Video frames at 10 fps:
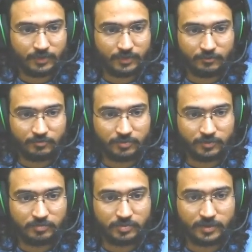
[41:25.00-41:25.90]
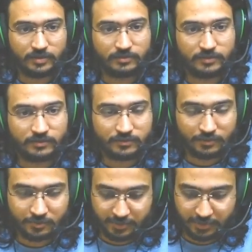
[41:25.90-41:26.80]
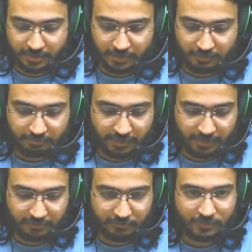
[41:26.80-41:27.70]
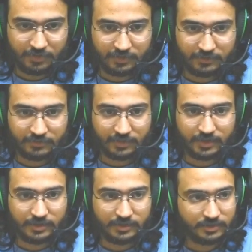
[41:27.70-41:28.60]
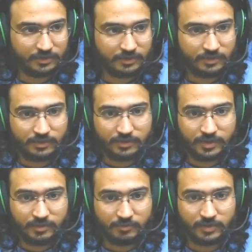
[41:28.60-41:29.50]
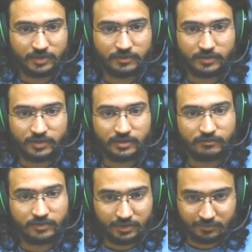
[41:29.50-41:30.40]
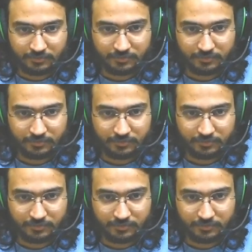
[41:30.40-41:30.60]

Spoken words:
Output path is going to be, by default, let's create template.env,